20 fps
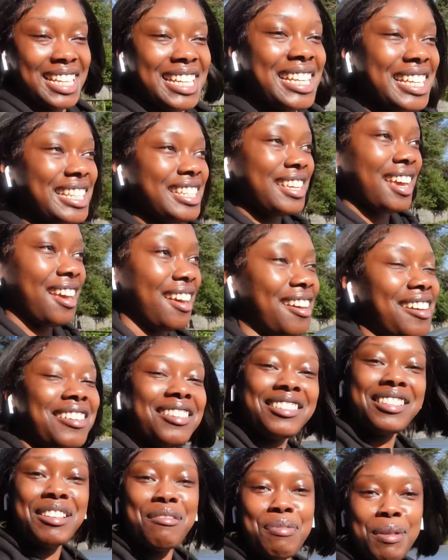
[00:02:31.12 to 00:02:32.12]
and yeah, you
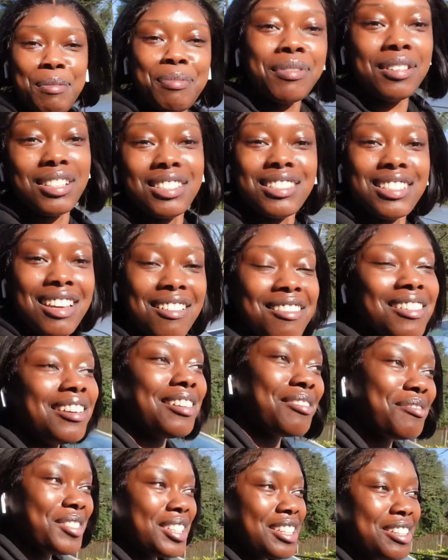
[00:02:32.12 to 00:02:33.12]
see people are staring
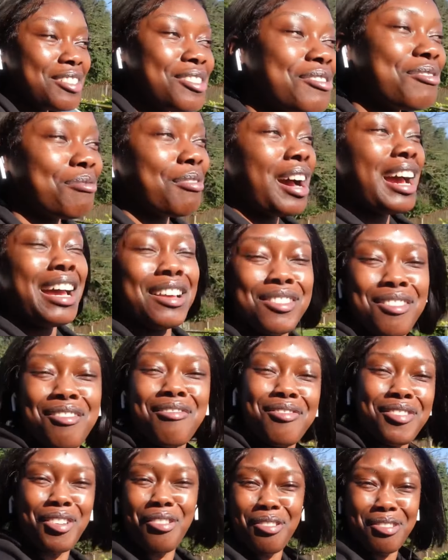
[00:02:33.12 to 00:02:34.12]
at me. This is why I don't
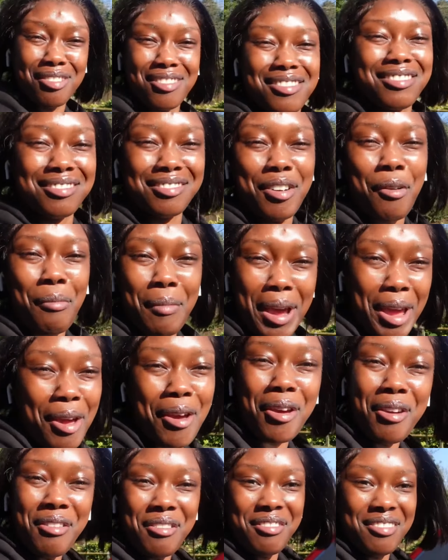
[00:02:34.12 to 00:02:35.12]
vlog on
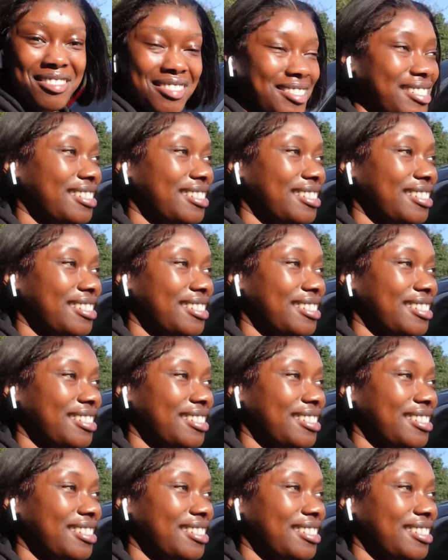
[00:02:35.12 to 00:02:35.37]
my own.